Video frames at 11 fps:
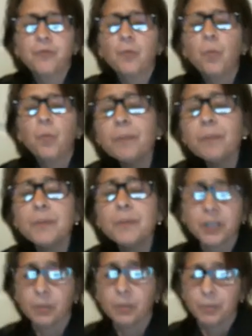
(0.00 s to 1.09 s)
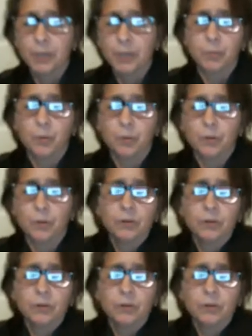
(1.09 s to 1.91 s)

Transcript: 1 million people